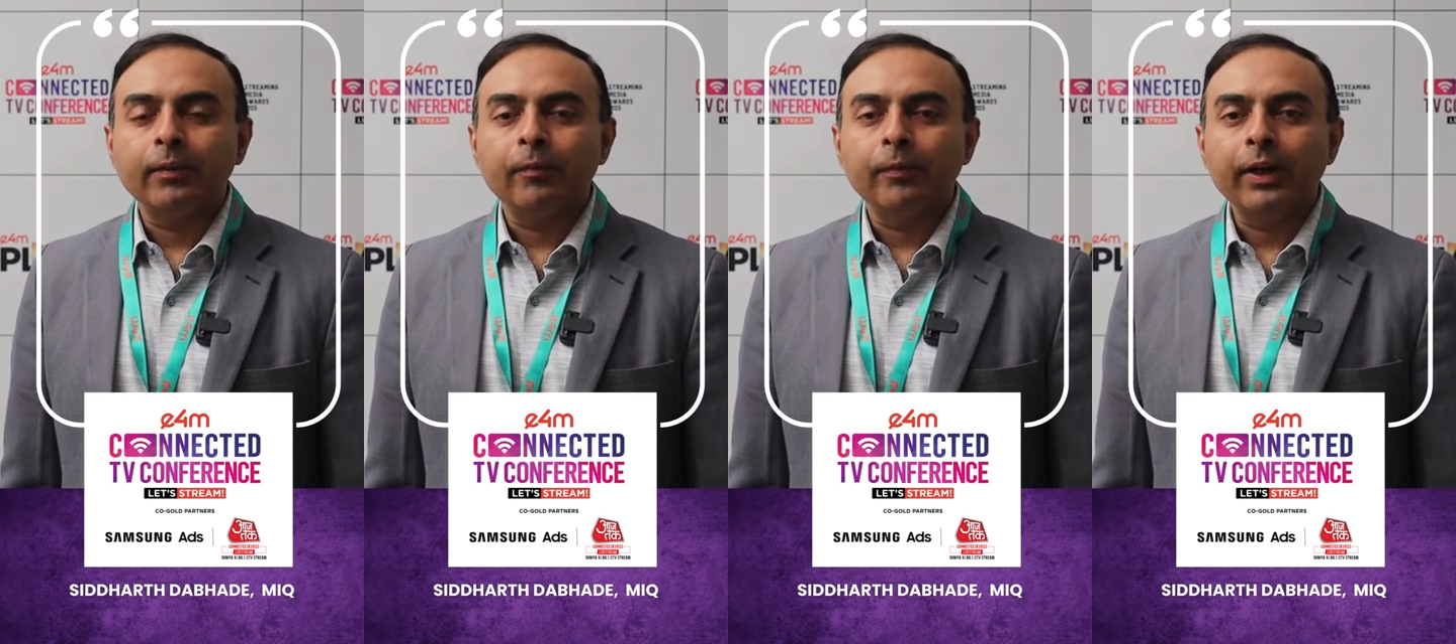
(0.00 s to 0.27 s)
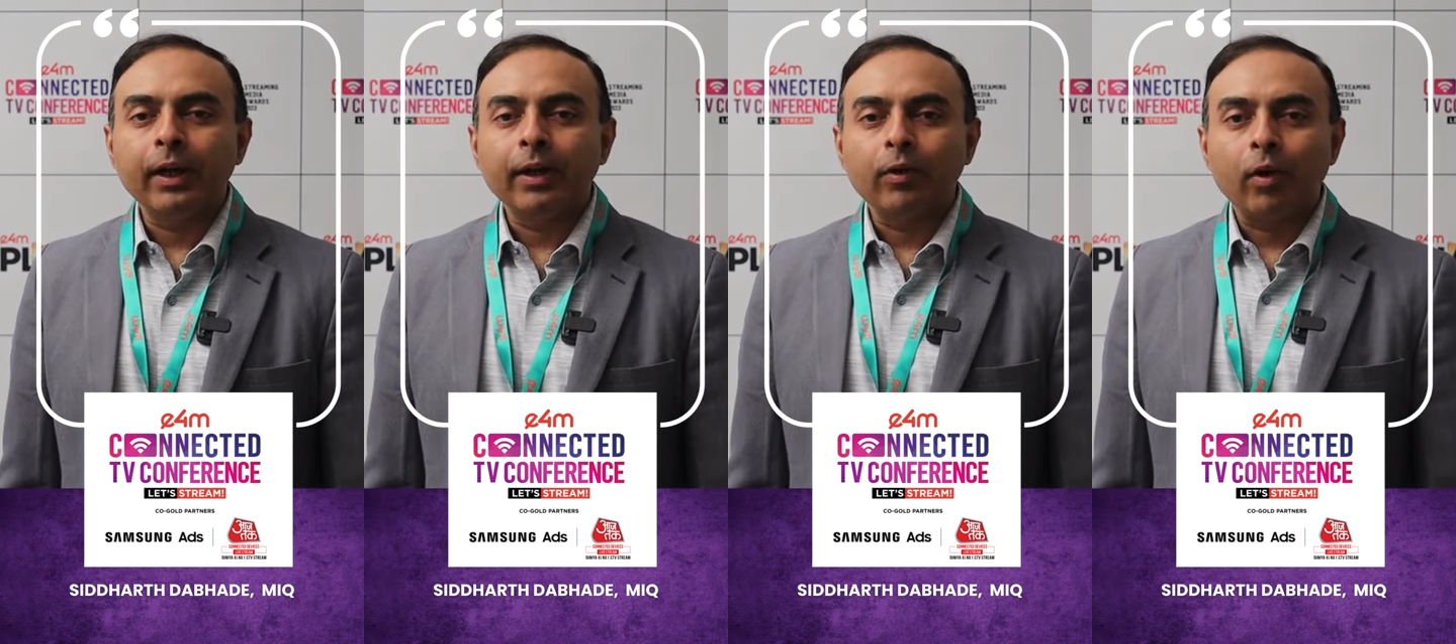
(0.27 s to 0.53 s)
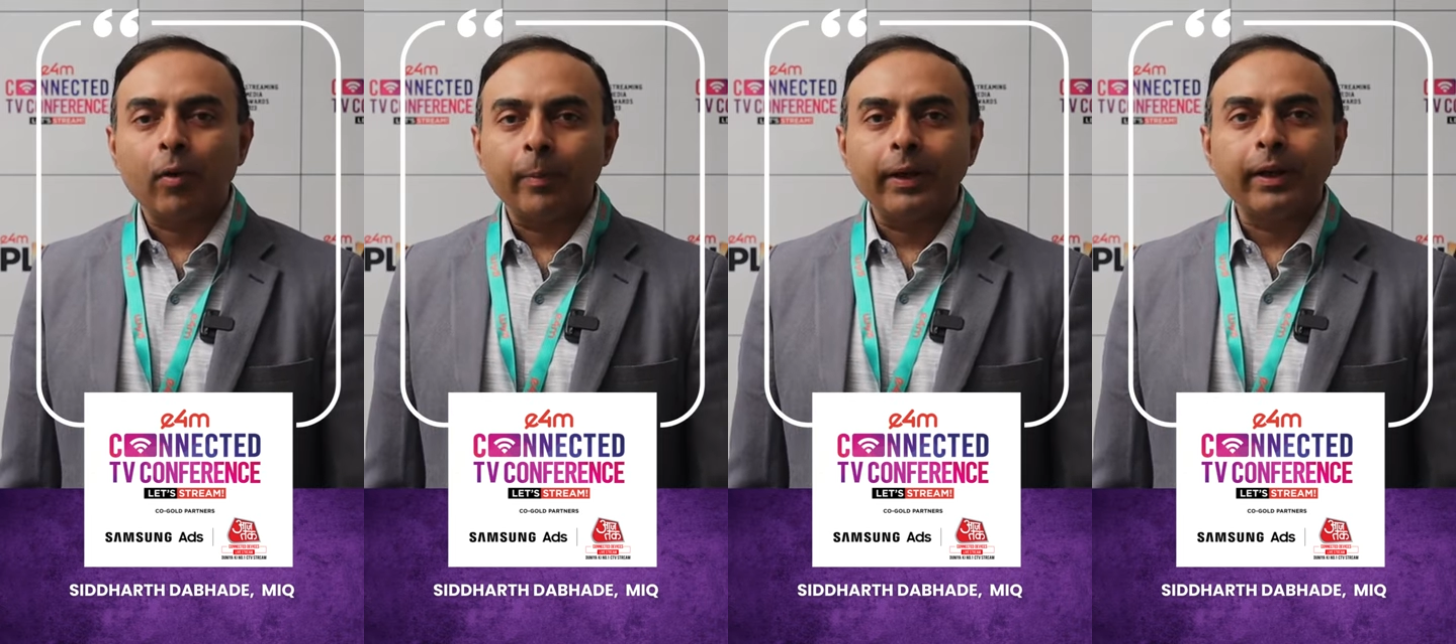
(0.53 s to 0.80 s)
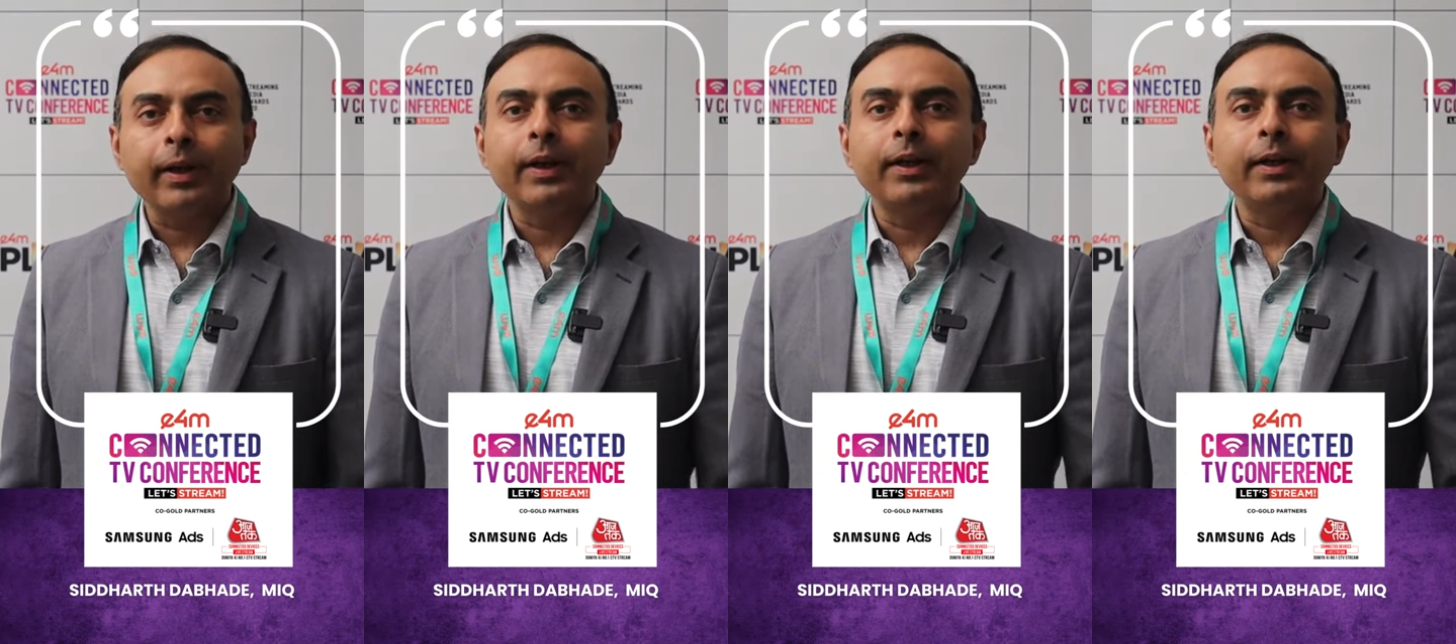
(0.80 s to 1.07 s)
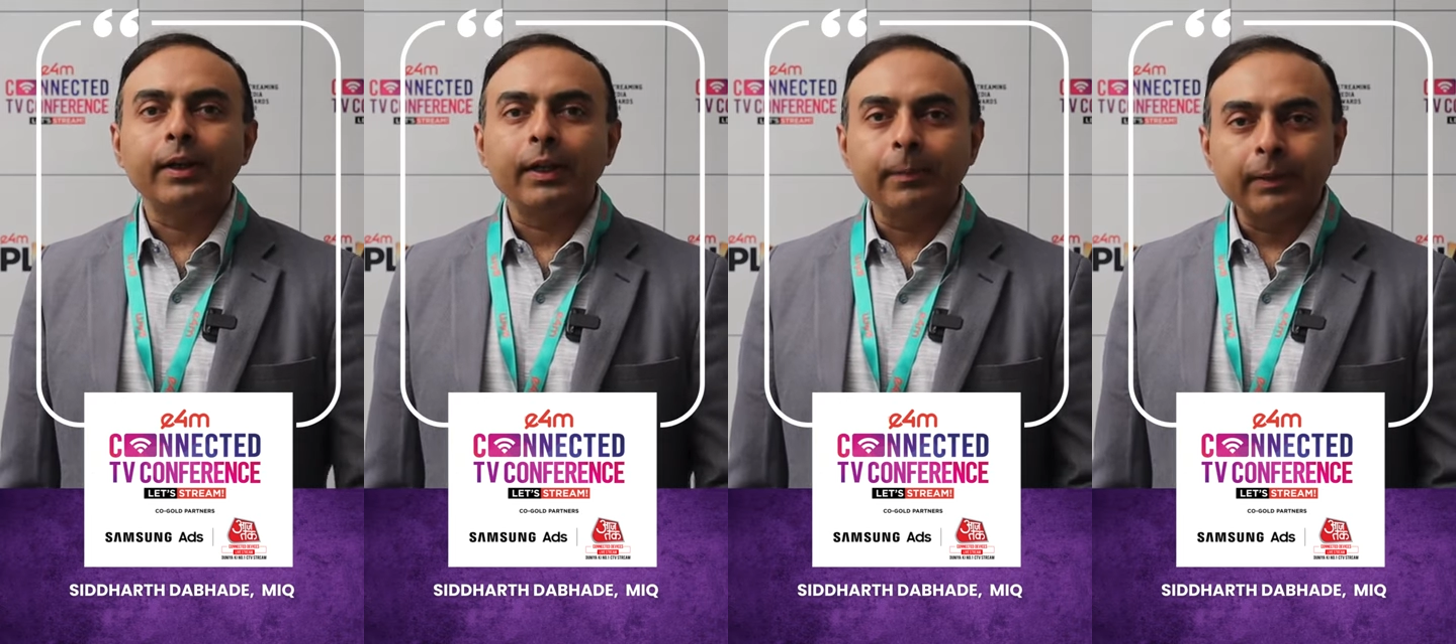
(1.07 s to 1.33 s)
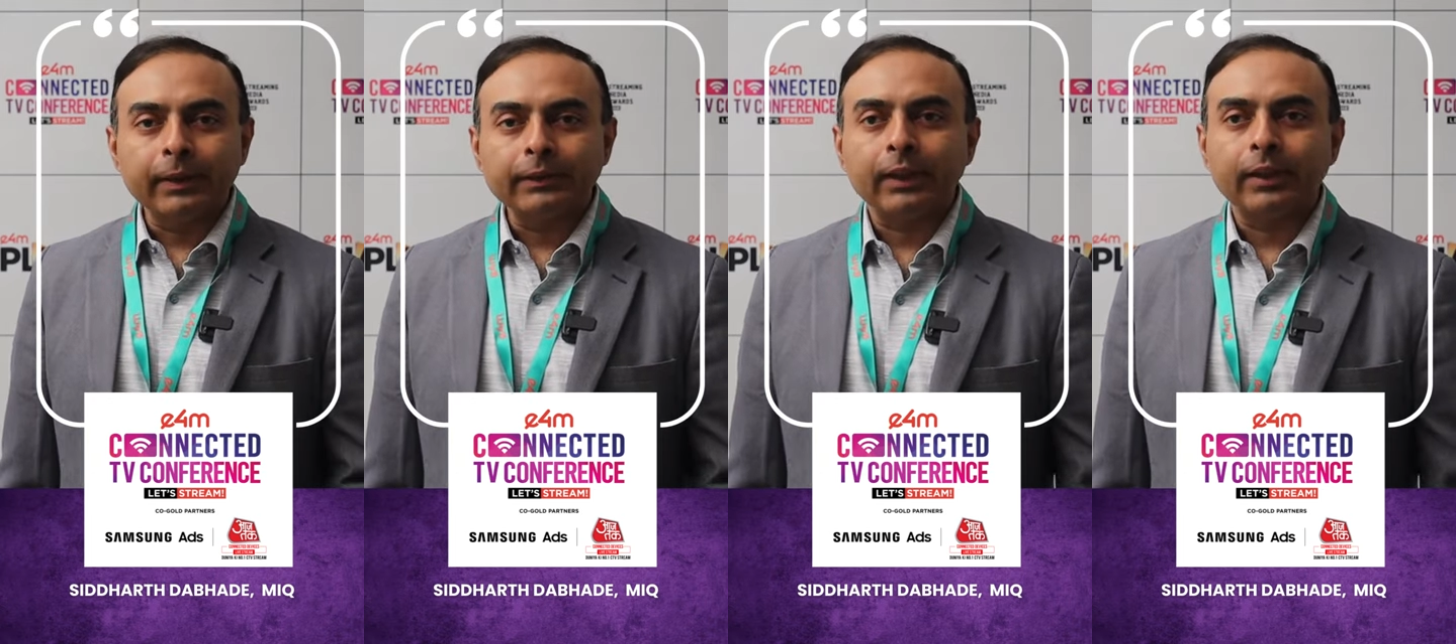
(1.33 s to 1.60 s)
we are operating in
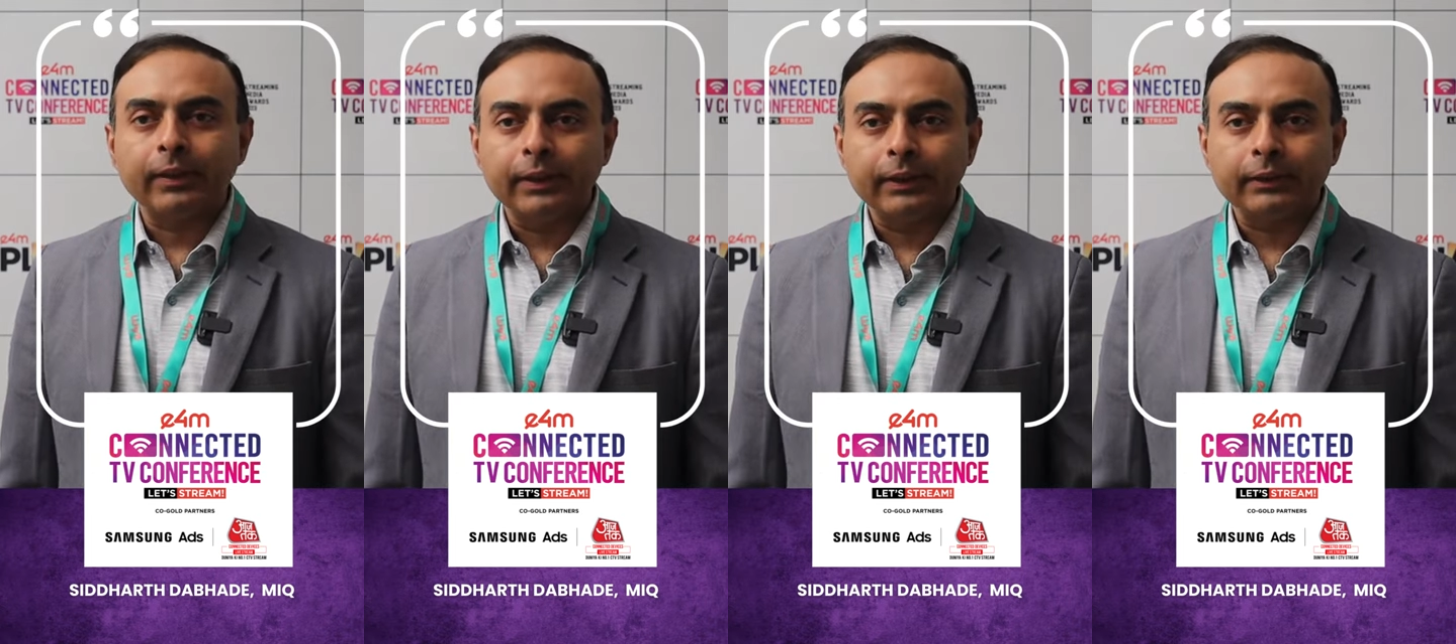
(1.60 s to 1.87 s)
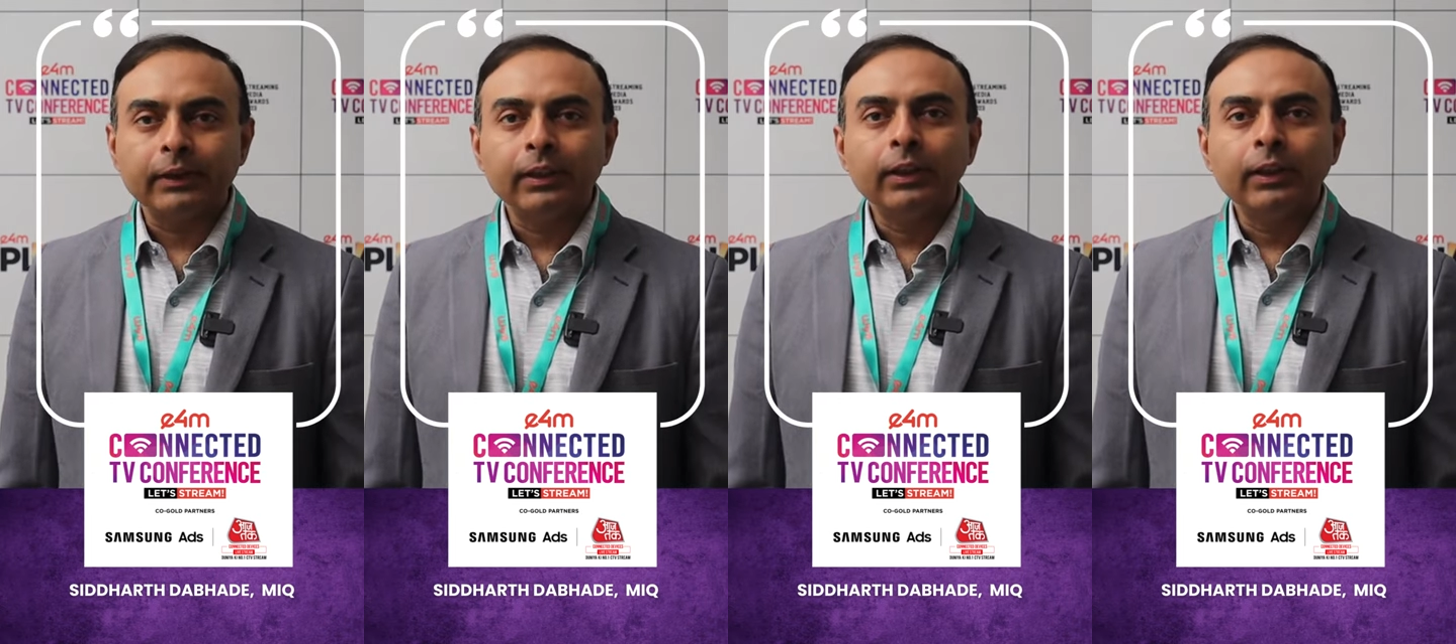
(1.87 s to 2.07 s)
30+ countries.